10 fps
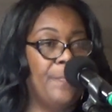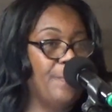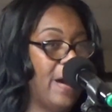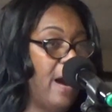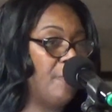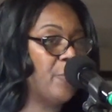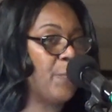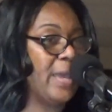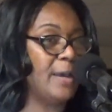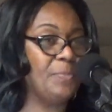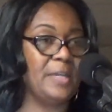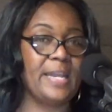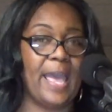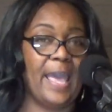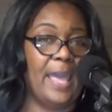Bob will wake up
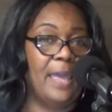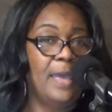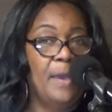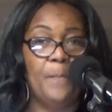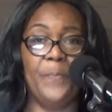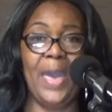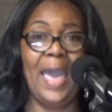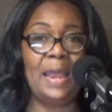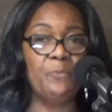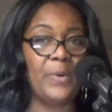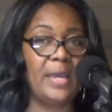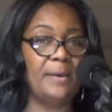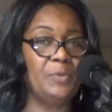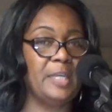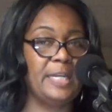today. Pat wake
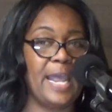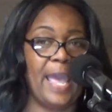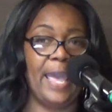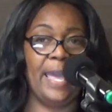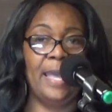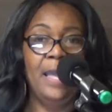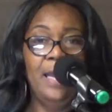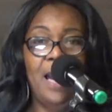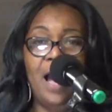up today.